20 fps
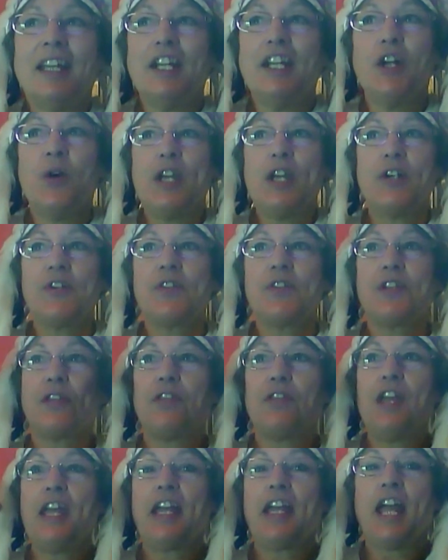Here's the
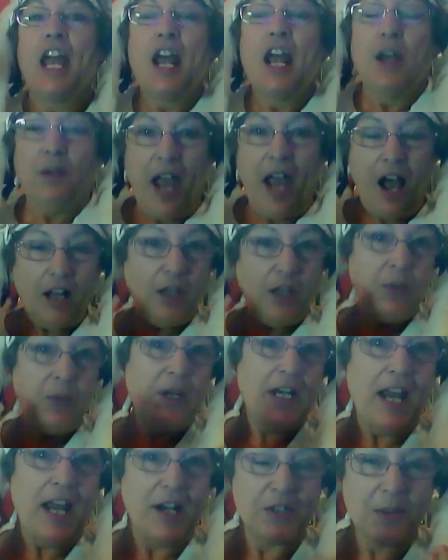thing.
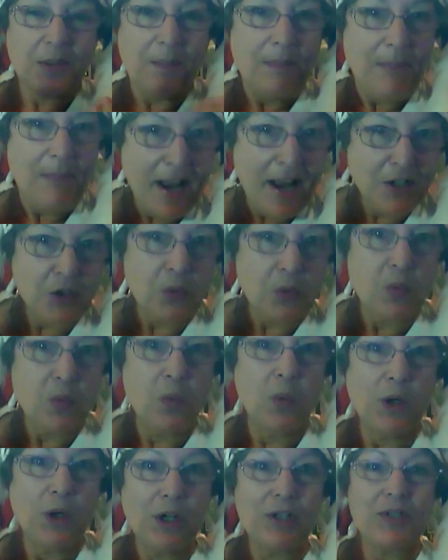Halloween has a much
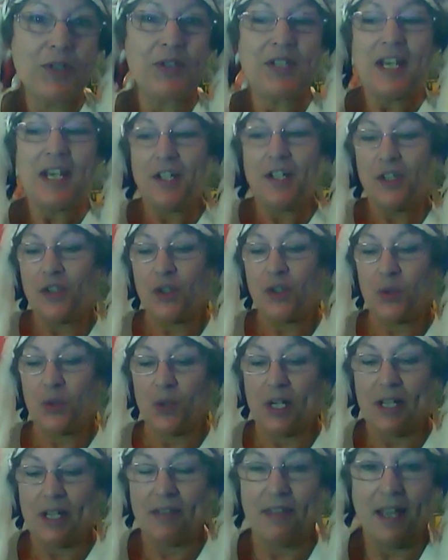worse
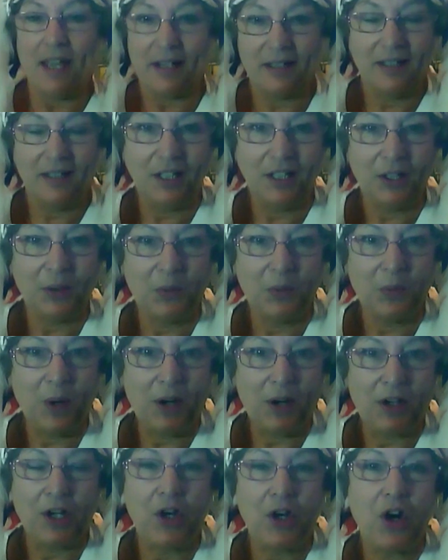history than
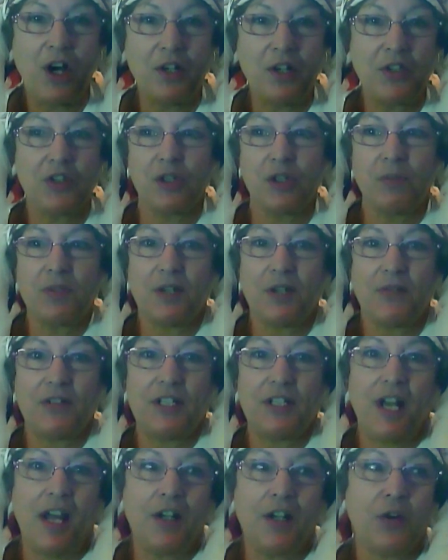wearing costumes of a
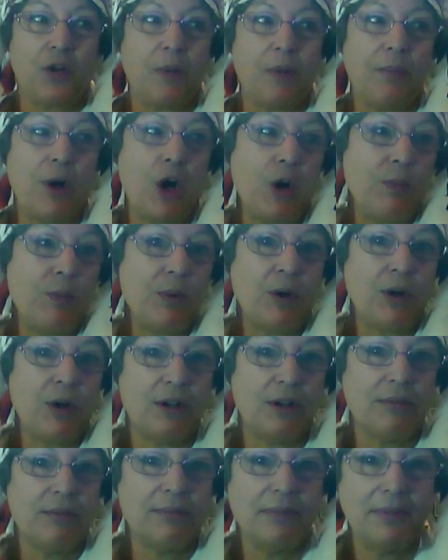nun or a pope
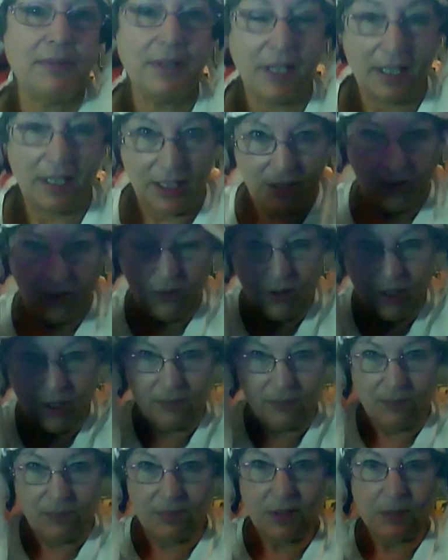or,
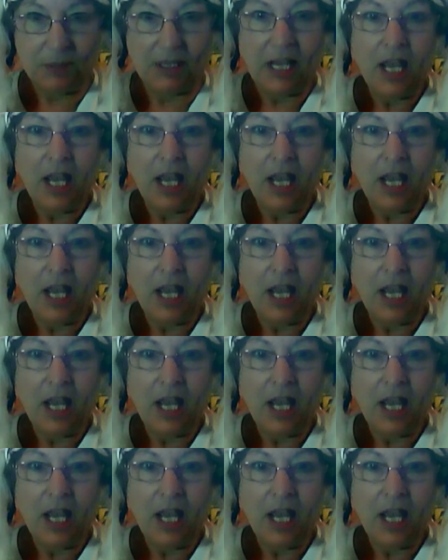something.